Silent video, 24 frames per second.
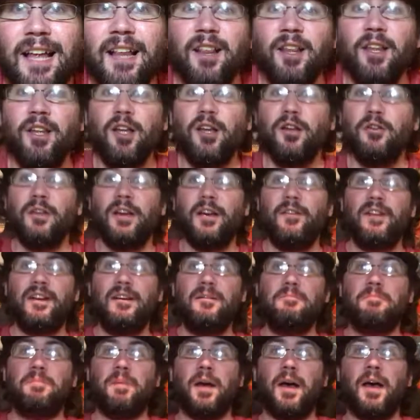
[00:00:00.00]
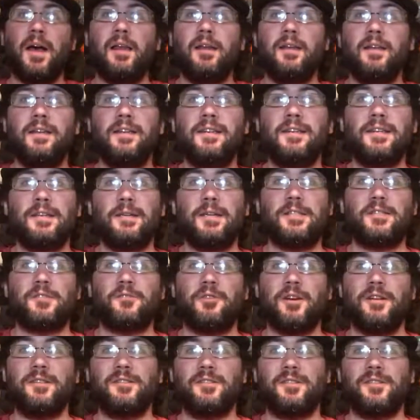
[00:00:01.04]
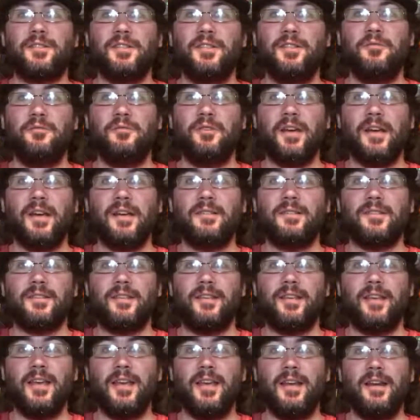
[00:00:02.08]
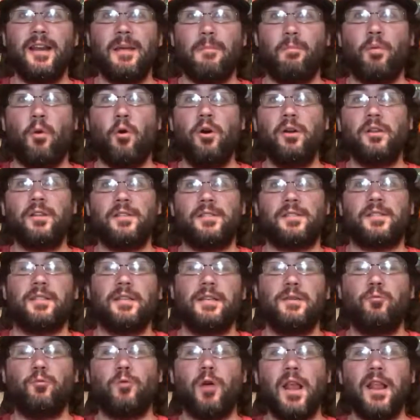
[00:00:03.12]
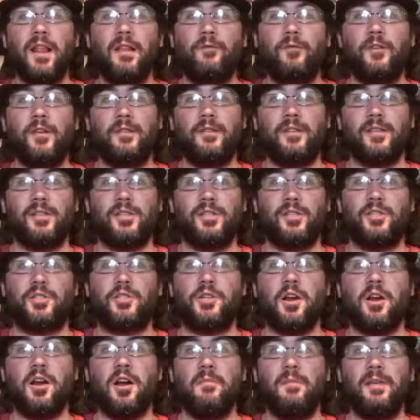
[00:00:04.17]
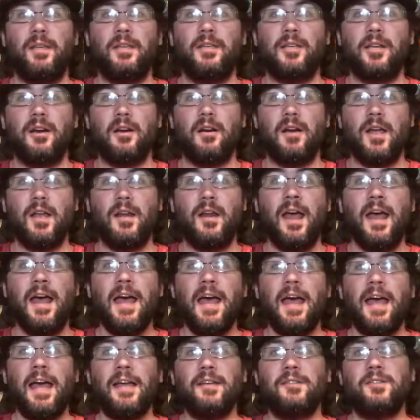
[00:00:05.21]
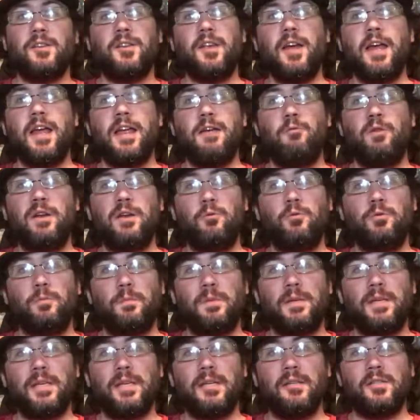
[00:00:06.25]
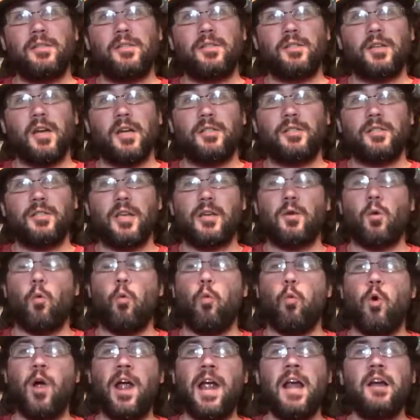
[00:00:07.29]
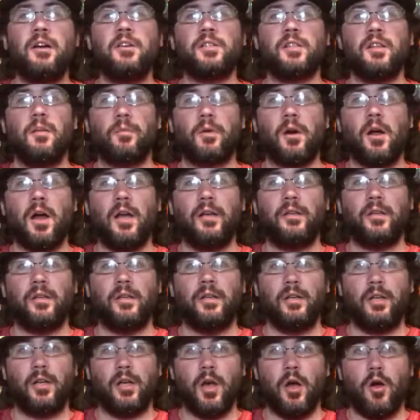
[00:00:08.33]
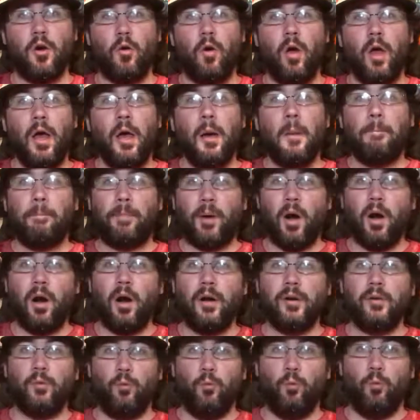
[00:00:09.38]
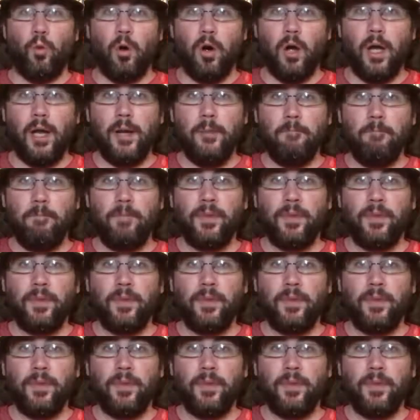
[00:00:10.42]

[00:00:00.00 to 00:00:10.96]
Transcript: Hello, everybody. It's great to see you guys again at Pointlessly Relevant. This is Jeremy Guerin, and today we will begin discussing Where's LeBron Gonna Go, Part 1.